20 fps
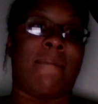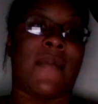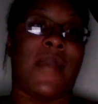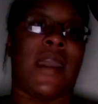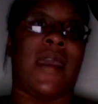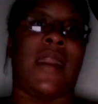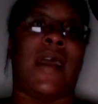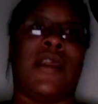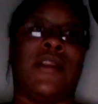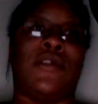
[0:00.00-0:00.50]

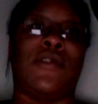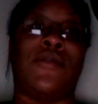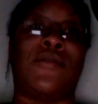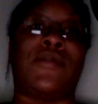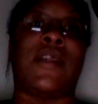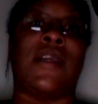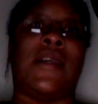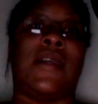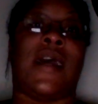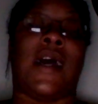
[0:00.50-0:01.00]
and I do
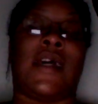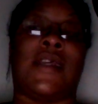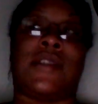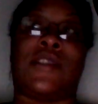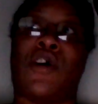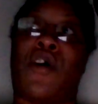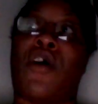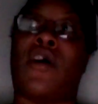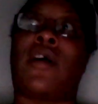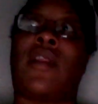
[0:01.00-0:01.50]
think I
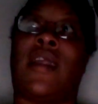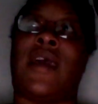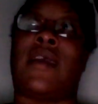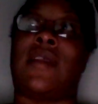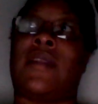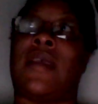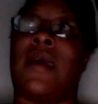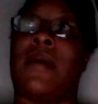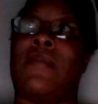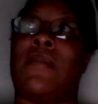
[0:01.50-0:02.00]
talk like
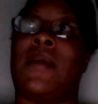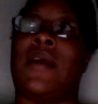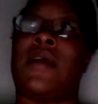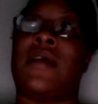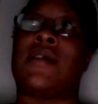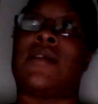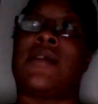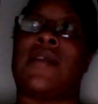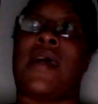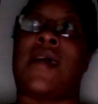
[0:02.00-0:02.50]
that
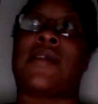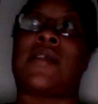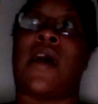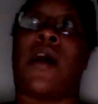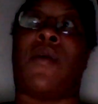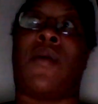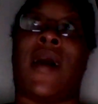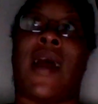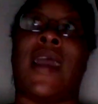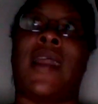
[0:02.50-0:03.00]
because that's
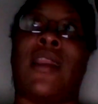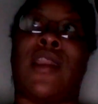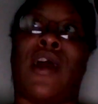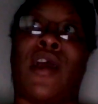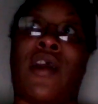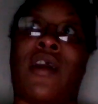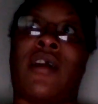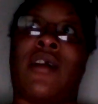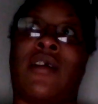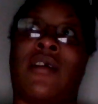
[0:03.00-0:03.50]
how I
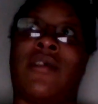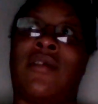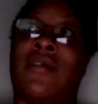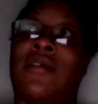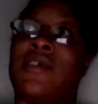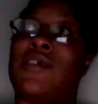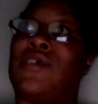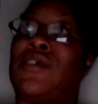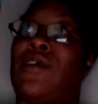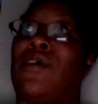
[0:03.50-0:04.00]
learn.
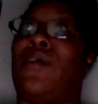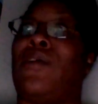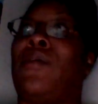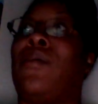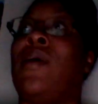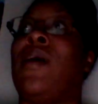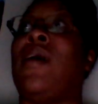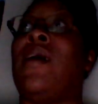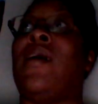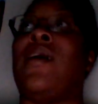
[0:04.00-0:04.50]
So,
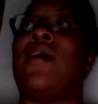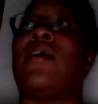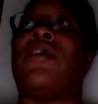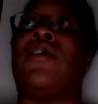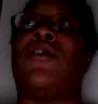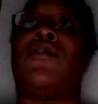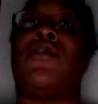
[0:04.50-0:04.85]
you